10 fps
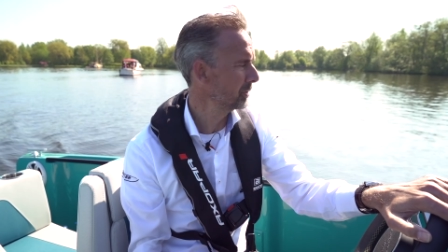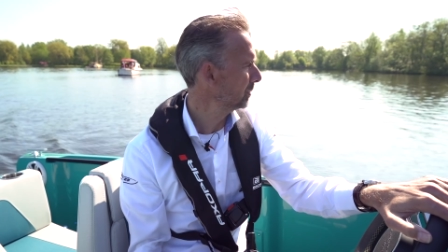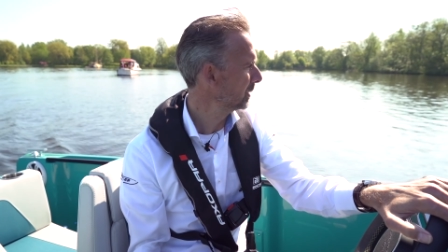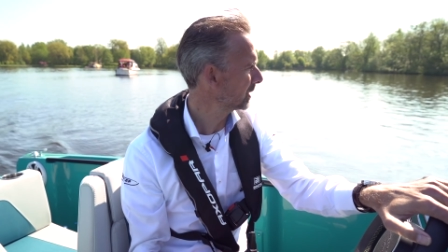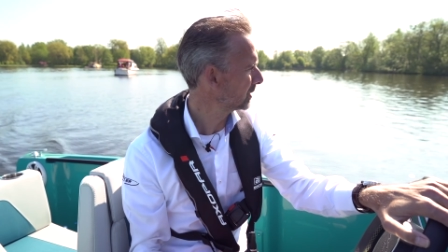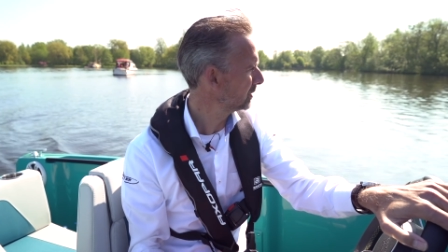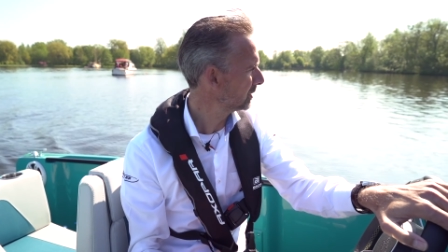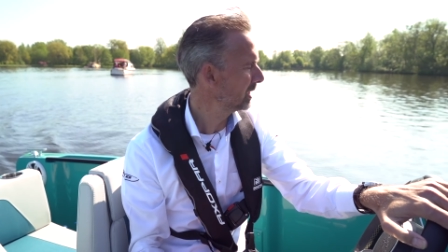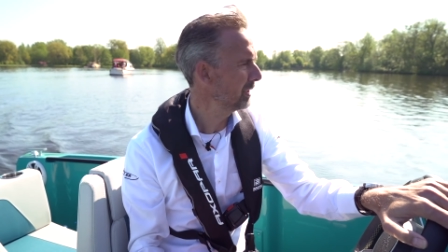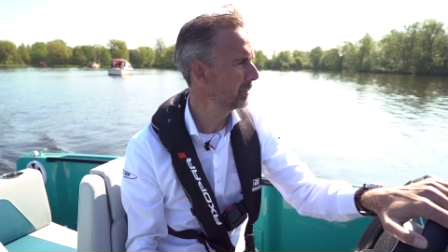to, because
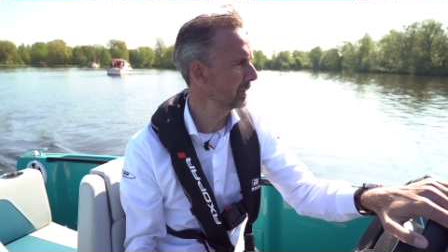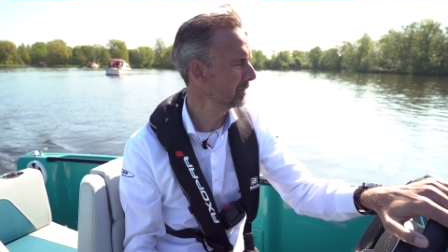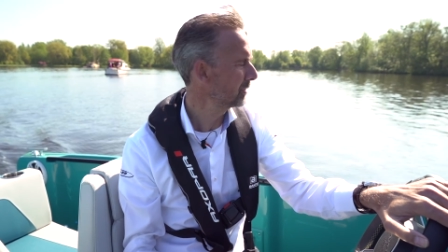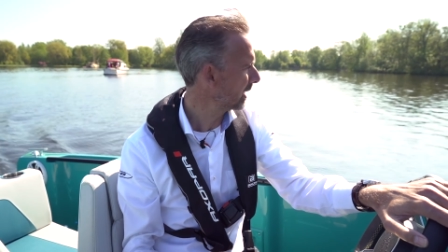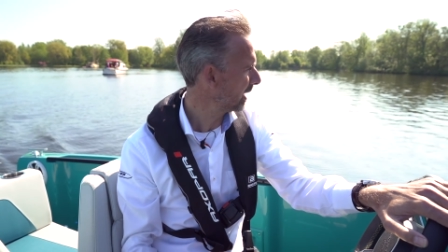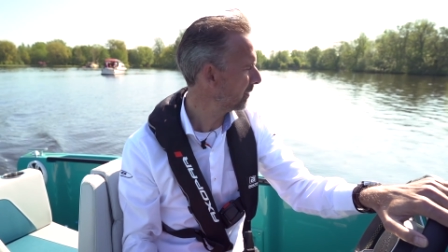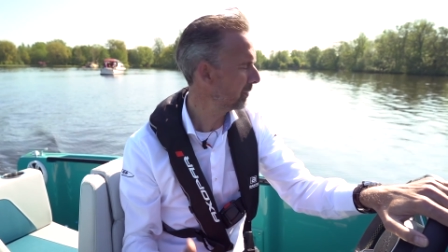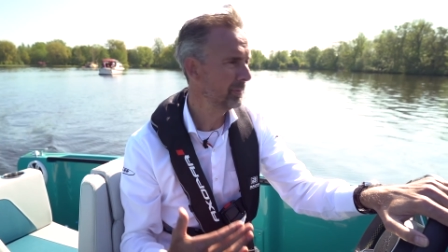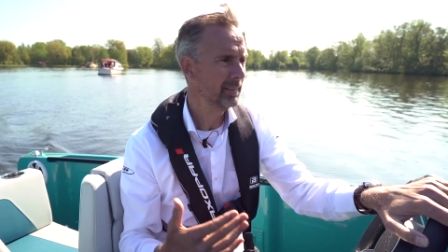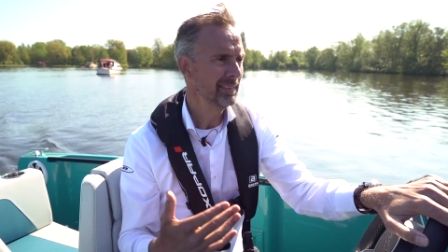usually when you drive
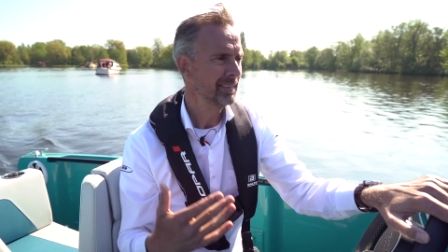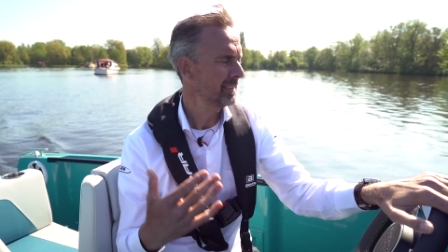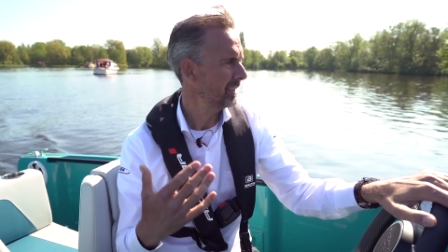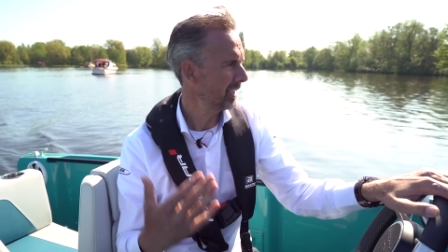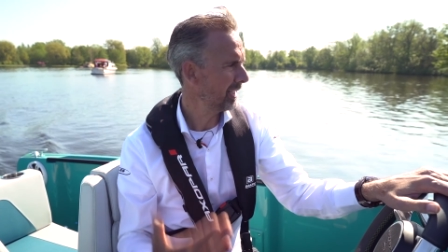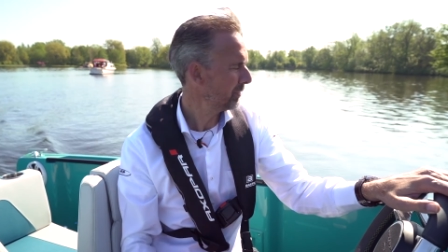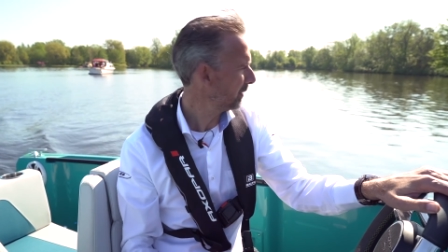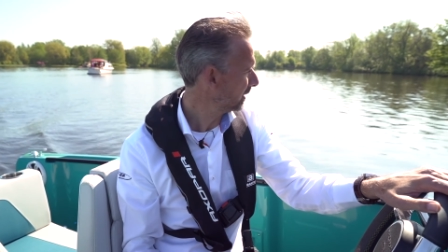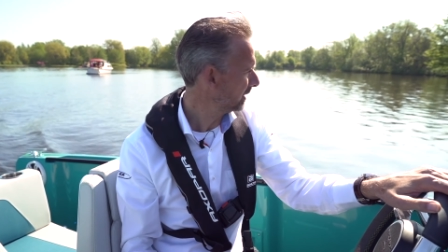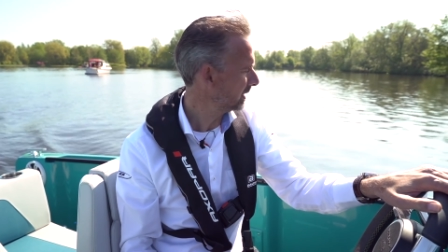in heavy
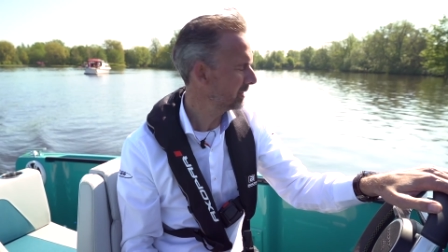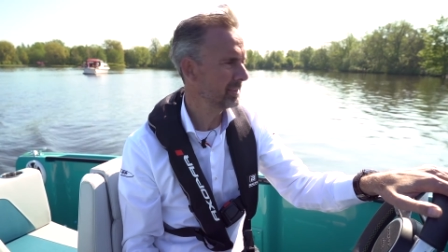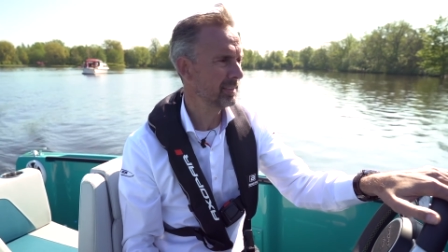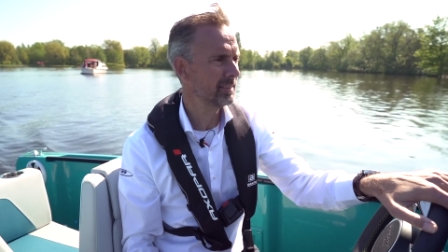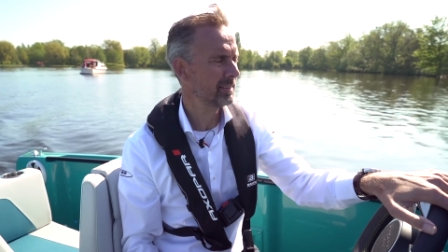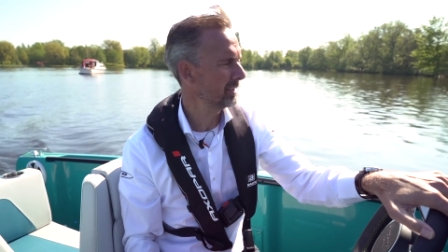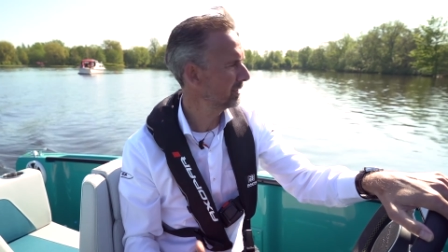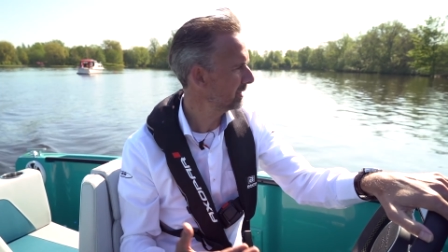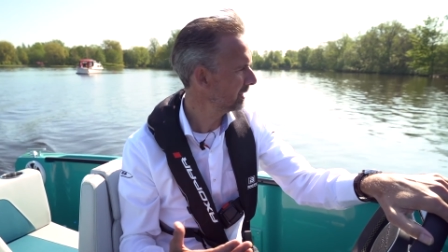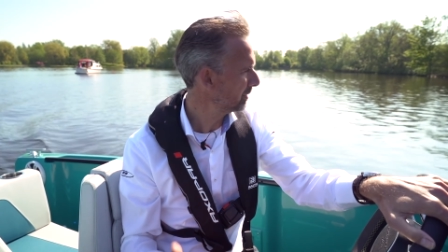conditions and
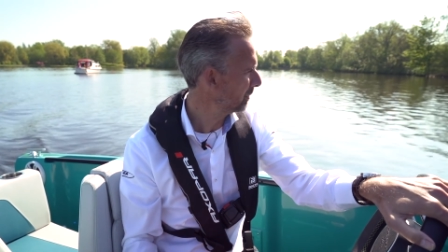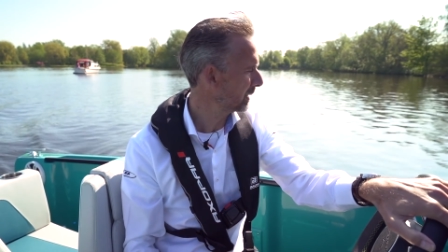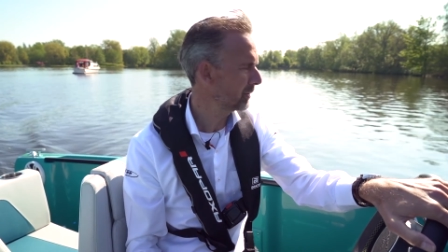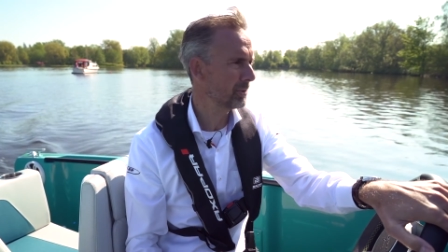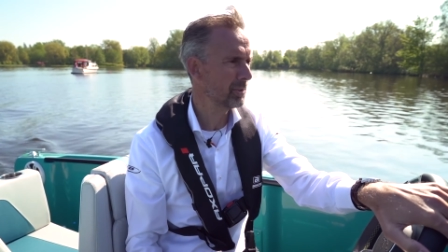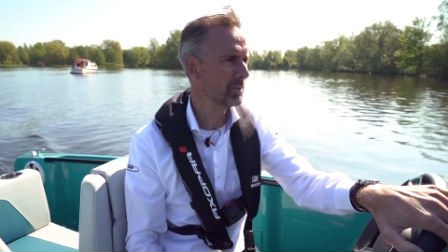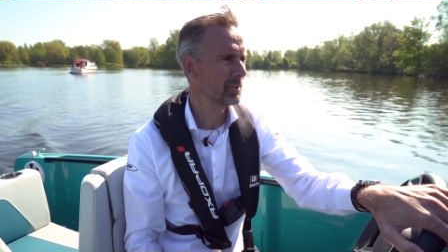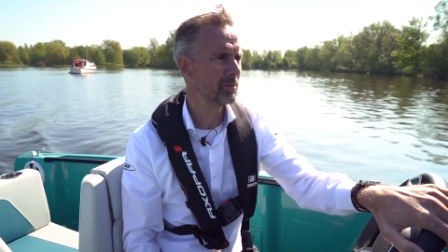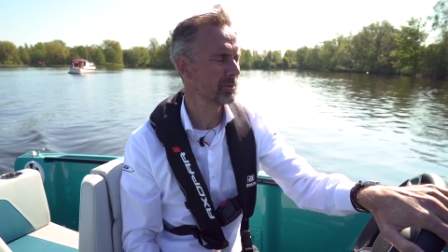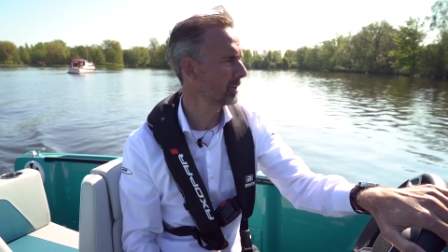you need to make
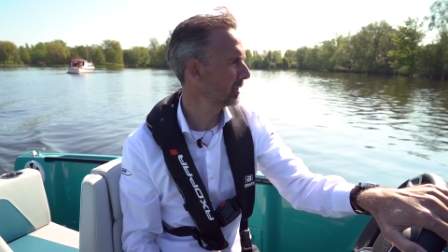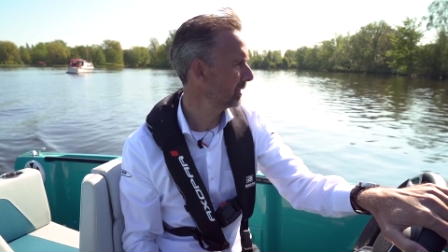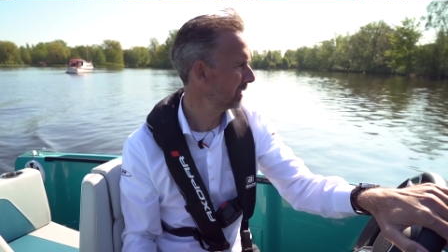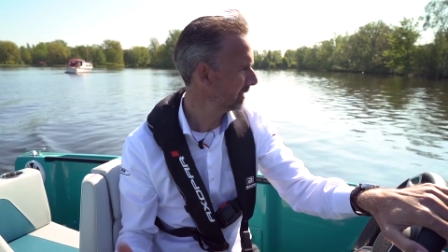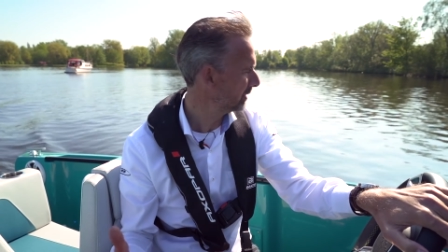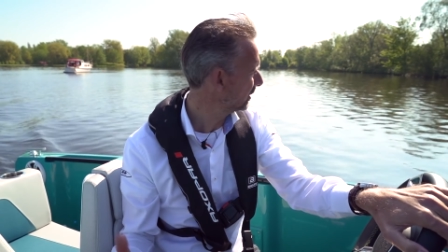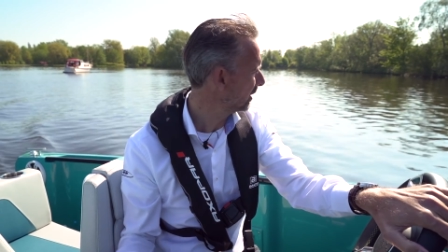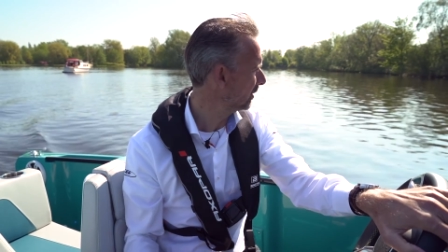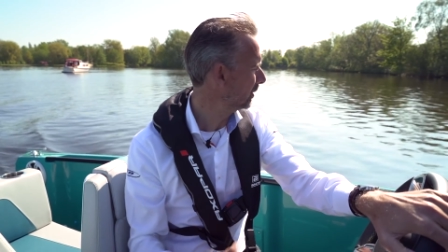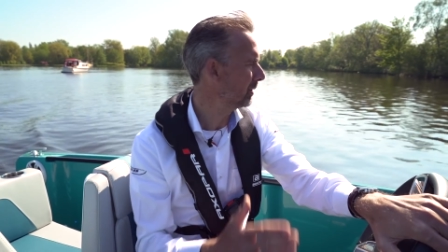turns or you need to
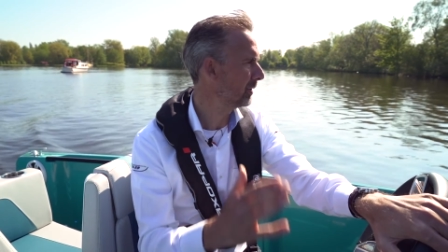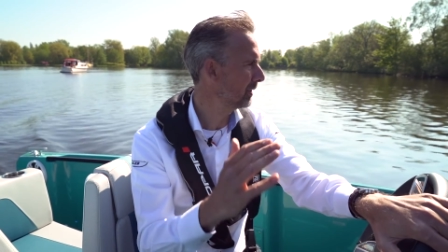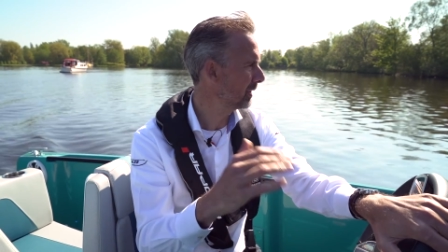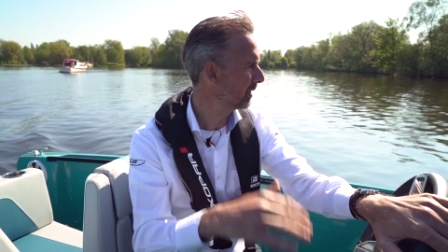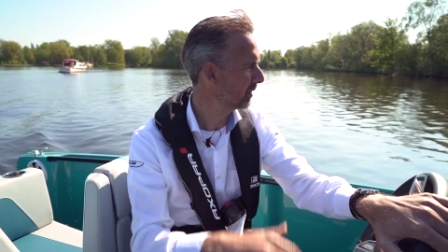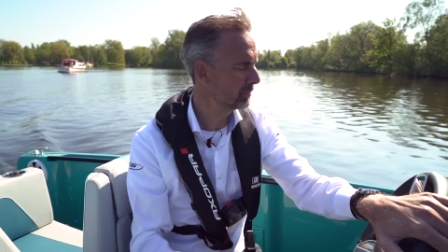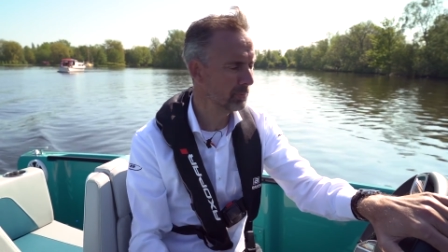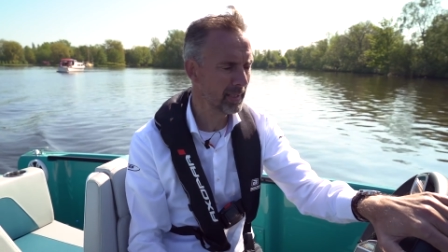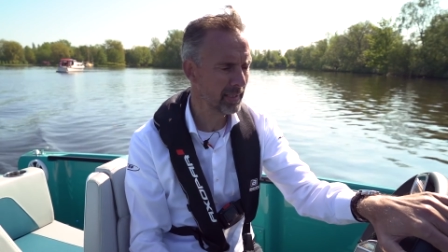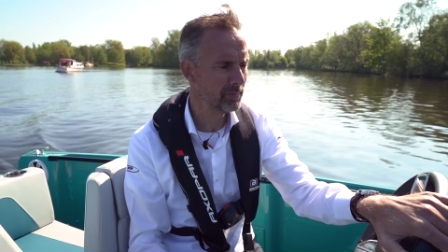go on and off
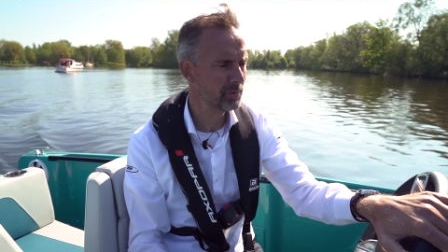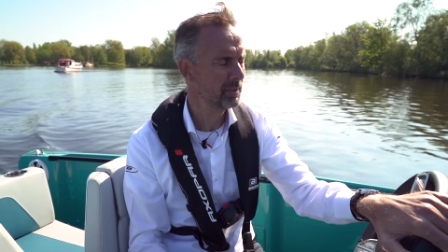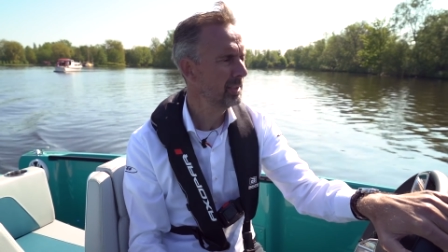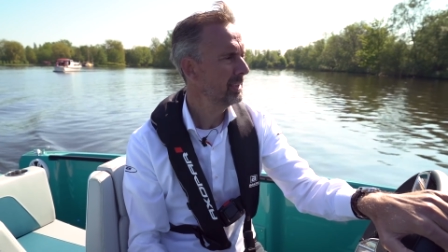waves,